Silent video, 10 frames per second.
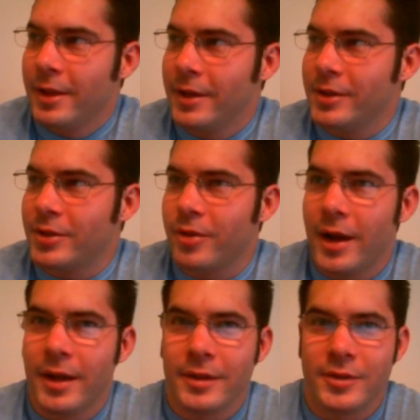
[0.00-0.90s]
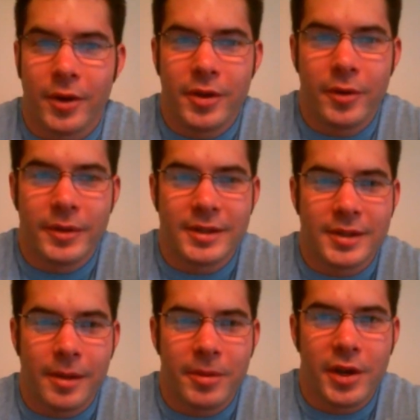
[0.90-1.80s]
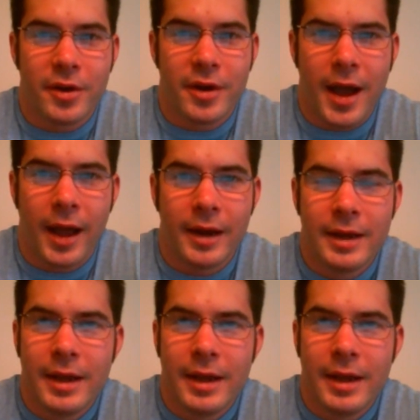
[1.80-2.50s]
they just try to turn you into something you're not